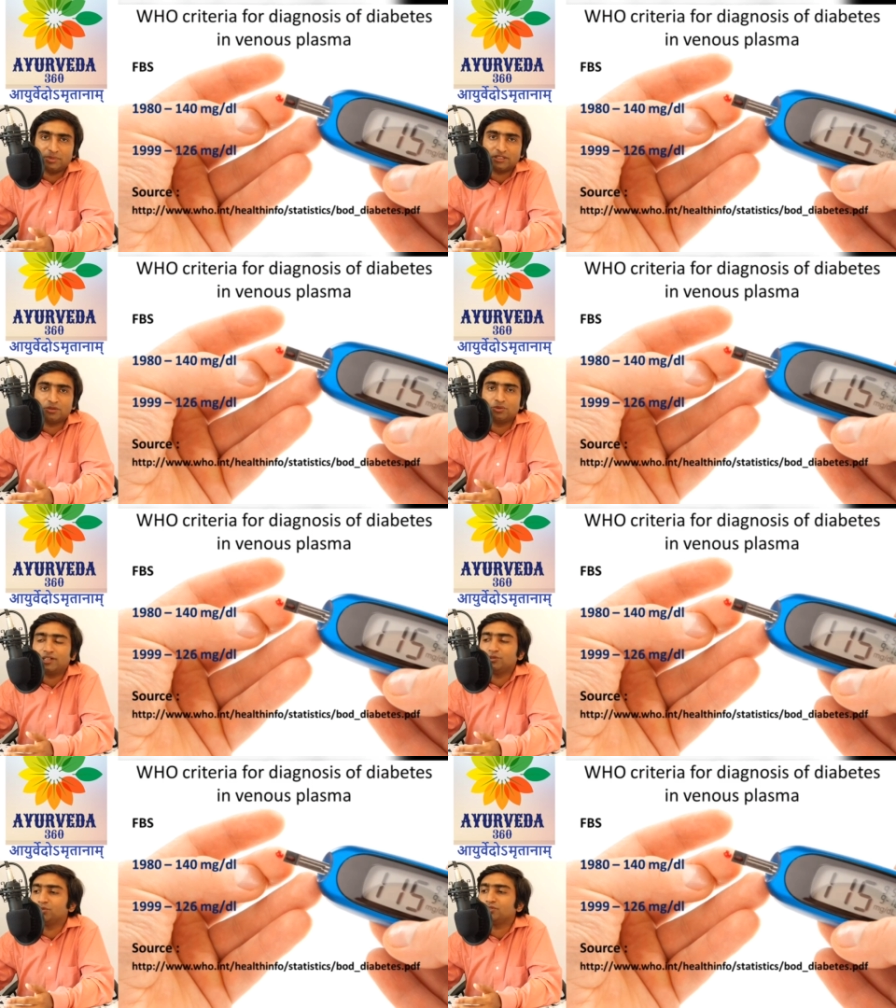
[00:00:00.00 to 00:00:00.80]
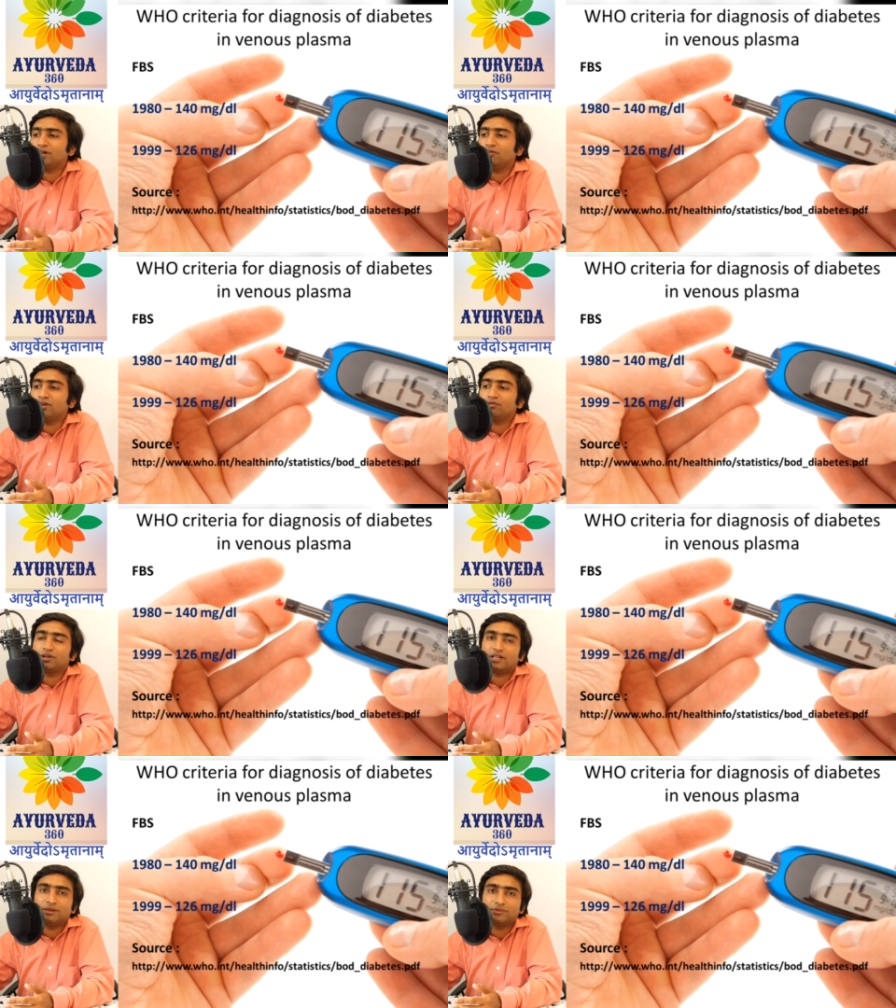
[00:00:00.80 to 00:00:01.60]
person who, has, who used to have
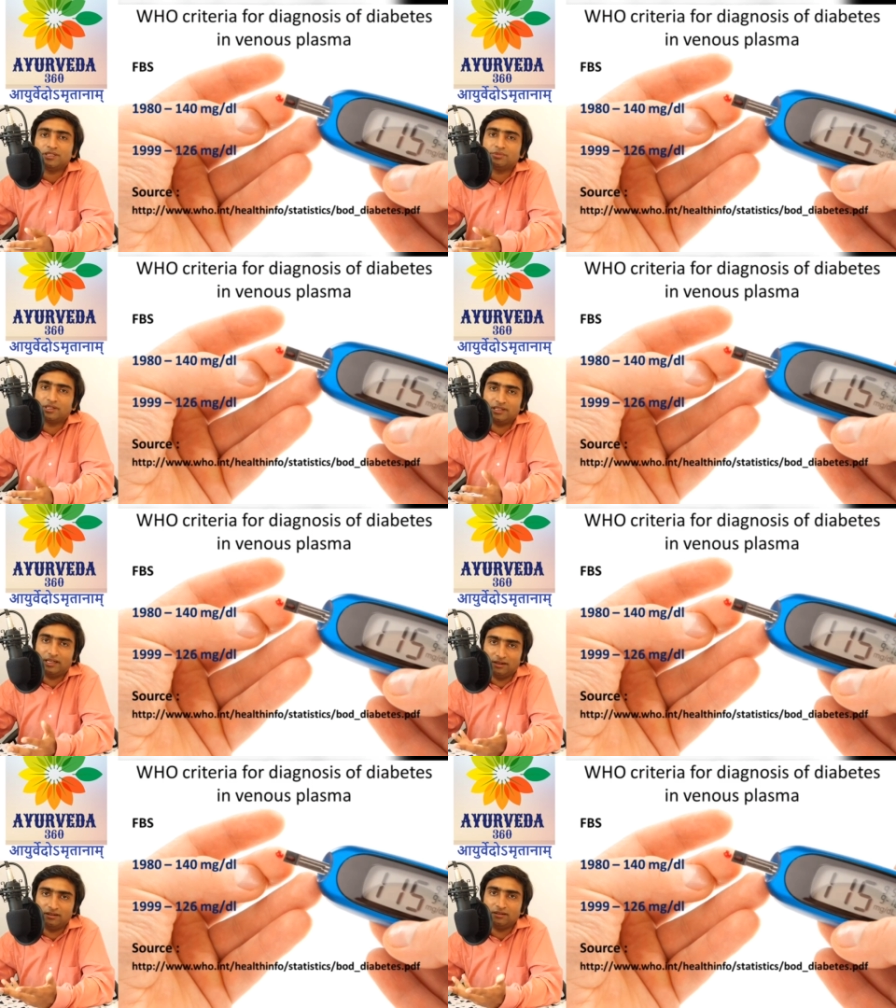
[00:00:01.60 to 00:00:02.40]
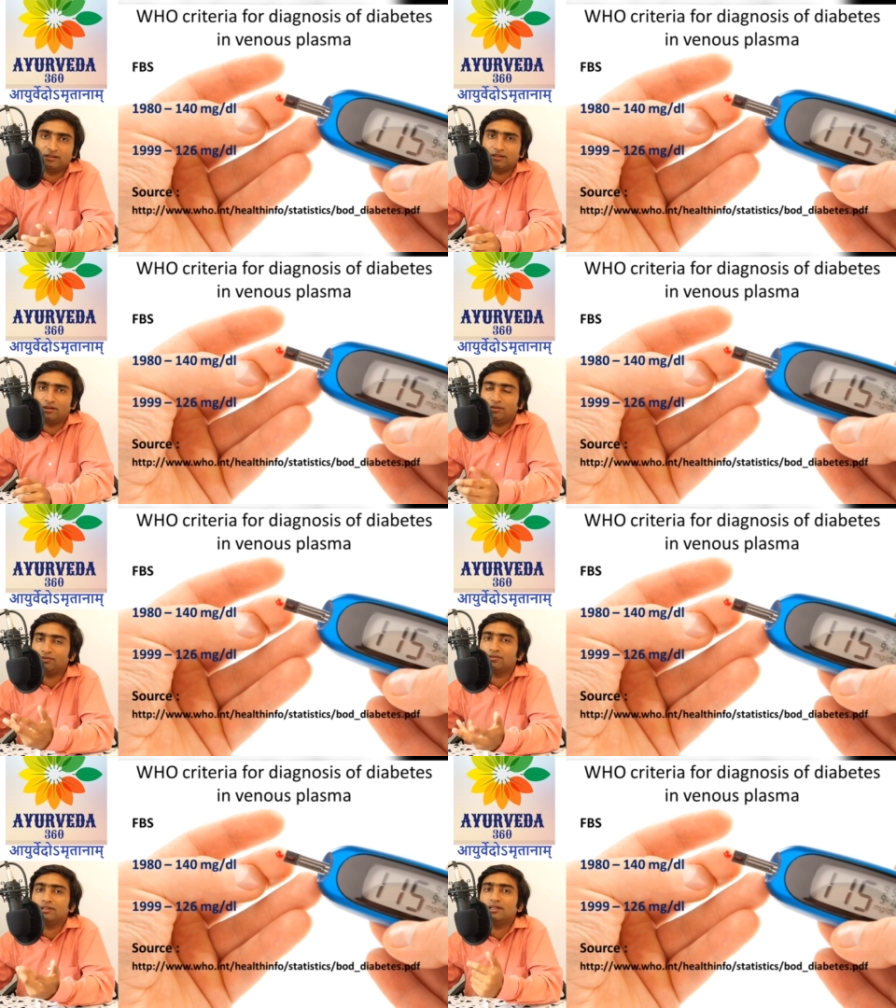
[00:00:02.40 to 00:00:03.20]
140 mg per dl of
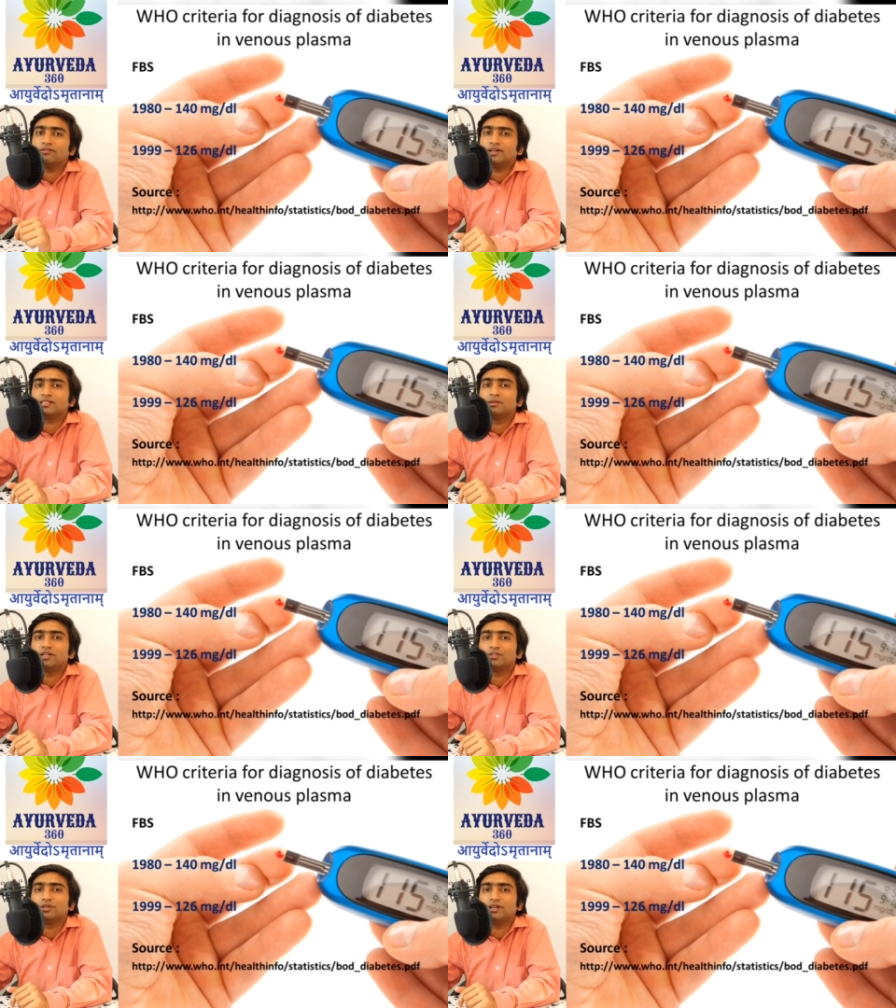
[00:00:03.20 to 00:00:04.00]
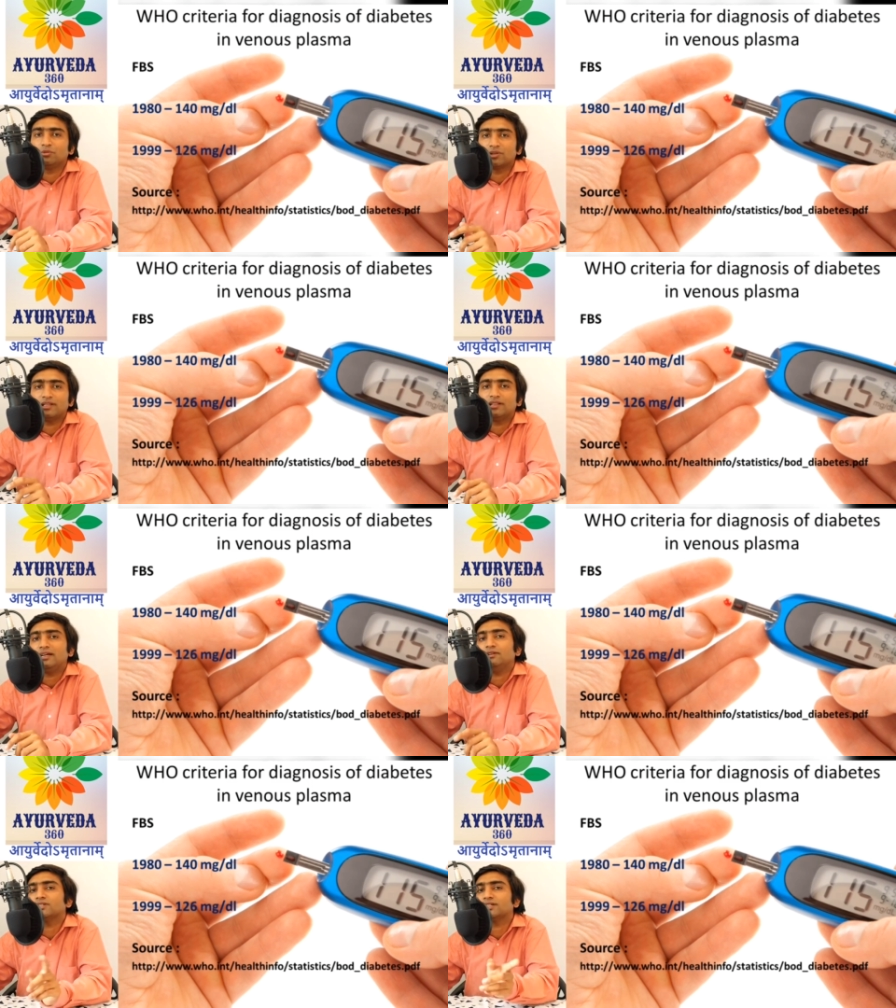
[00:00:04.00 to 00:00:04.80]
the fasting blood sugar, more than
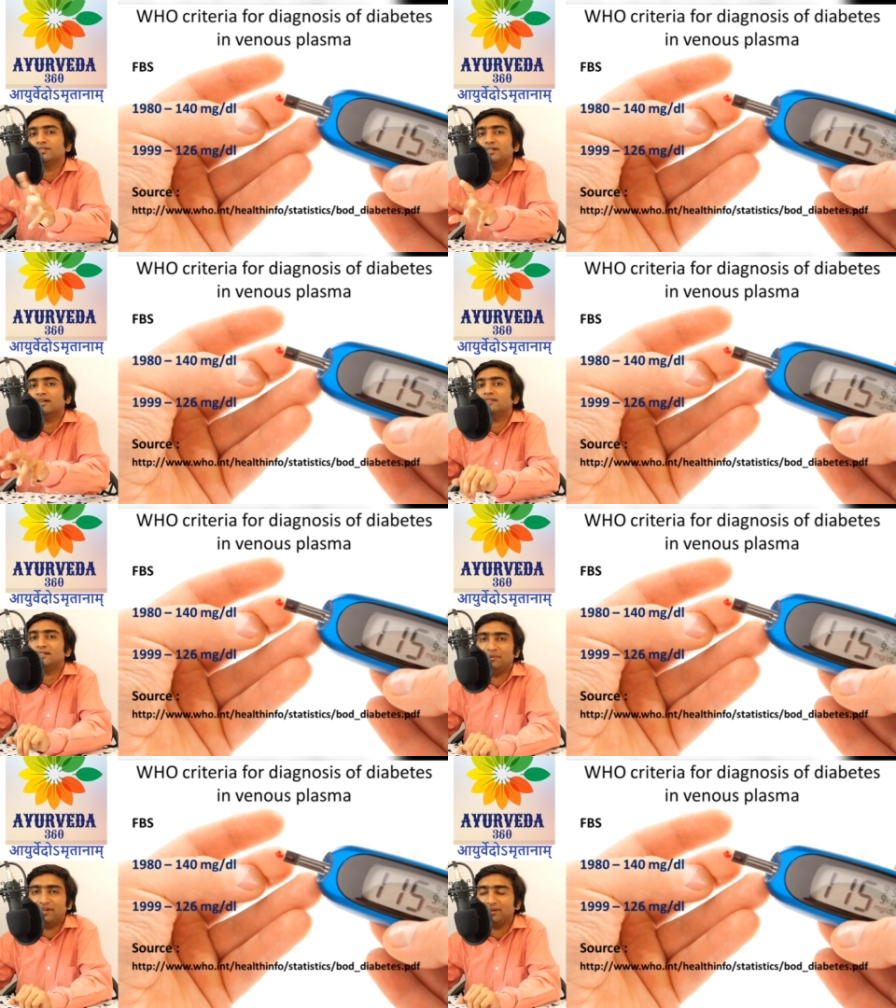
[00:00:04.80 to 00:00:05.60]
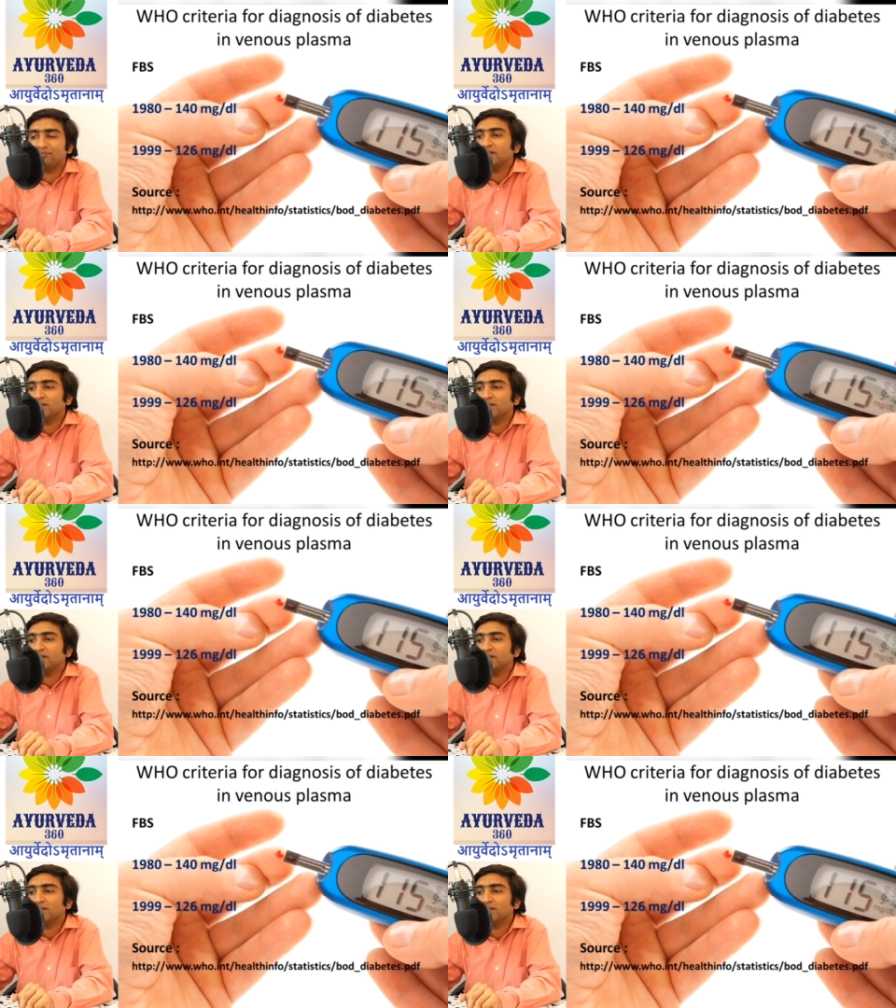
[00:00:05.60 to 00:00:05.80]
that, he was considered as diabetic.